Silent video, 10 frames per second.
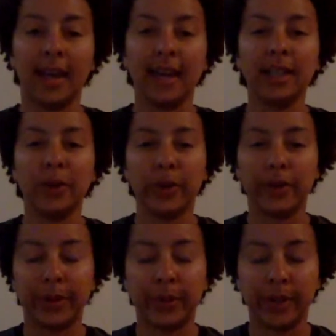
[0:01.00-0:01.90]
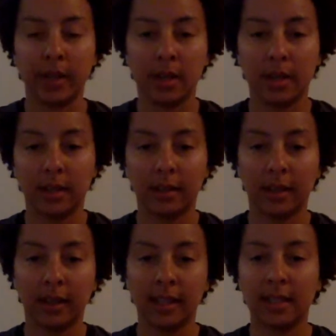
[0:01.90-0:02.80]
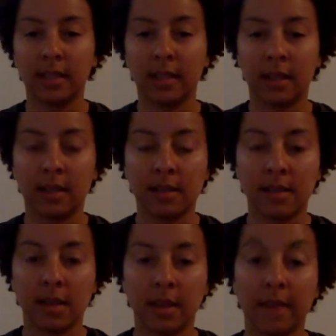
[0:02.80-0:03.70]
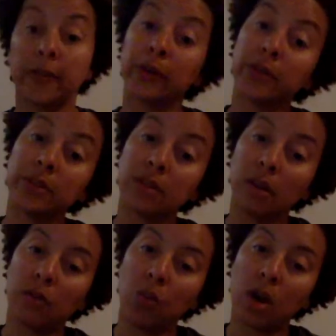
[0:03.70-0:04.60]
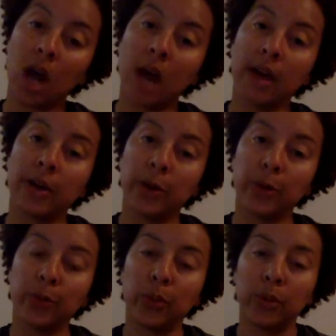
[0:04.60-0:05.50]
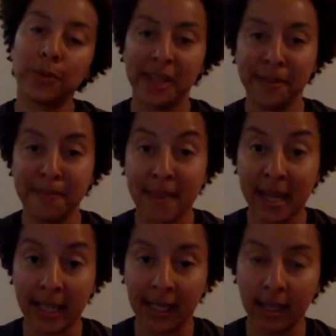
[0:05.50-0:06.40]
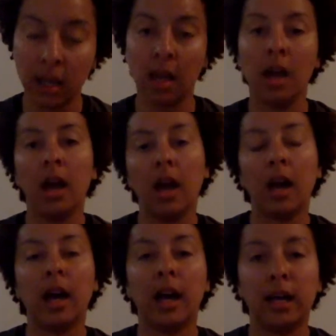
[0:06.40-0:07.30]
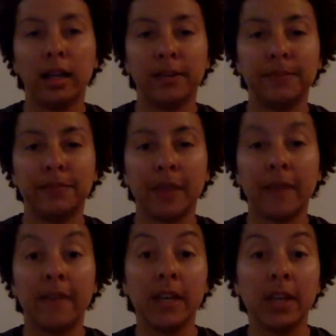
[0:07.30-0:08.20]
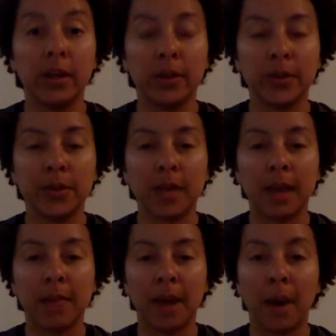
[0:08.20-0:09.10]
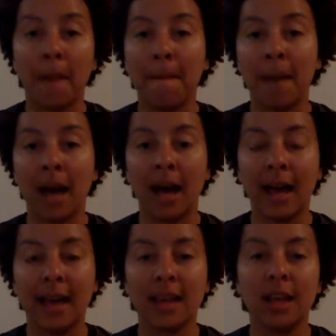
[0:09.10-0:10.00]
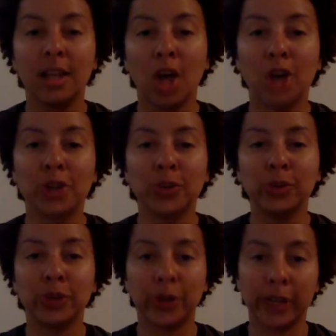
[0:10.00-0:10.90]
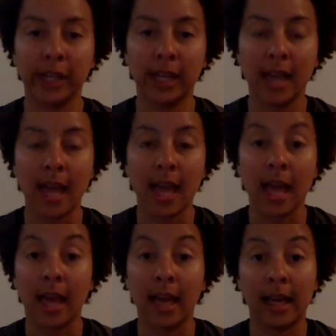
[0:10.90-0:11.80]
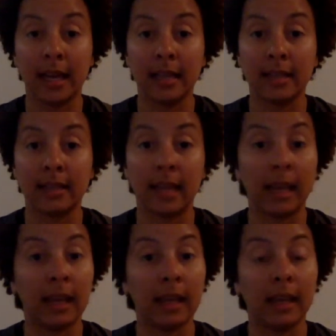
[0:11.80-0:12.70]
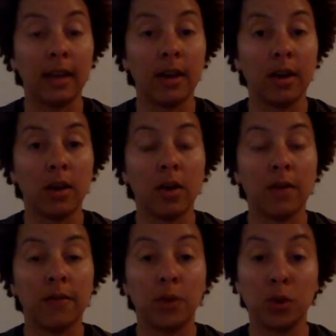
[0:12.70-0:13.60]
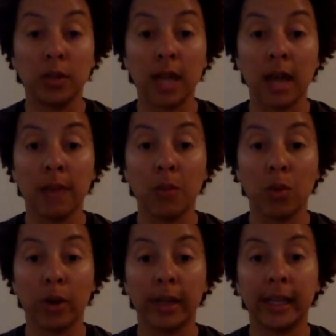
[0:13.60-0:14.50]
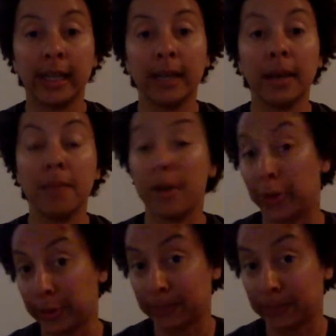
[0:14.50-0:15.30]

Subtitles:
Hello, everyone. This is the first of what I hope will be many videos about my law school journey as a full-time working mother.